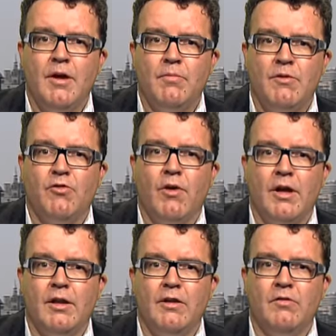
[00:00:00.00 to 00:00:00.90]

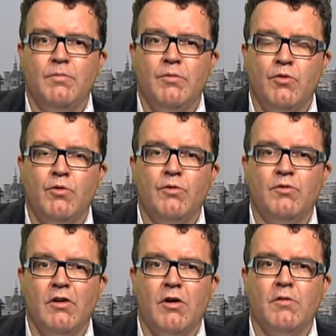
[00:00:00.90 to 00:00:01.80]
betrayal is poor
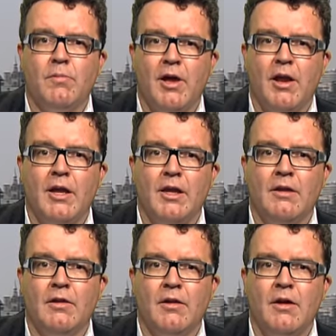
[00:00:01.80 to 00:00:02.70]
Sarah Payne
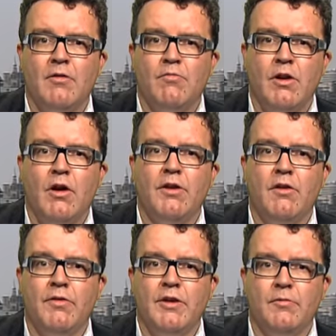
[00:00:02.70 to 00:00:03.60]
relied
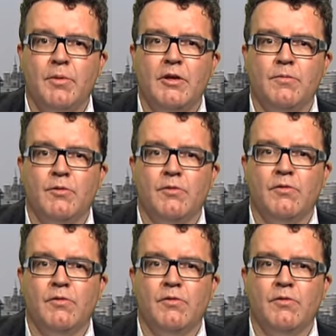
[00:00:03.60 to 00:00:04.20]
on these people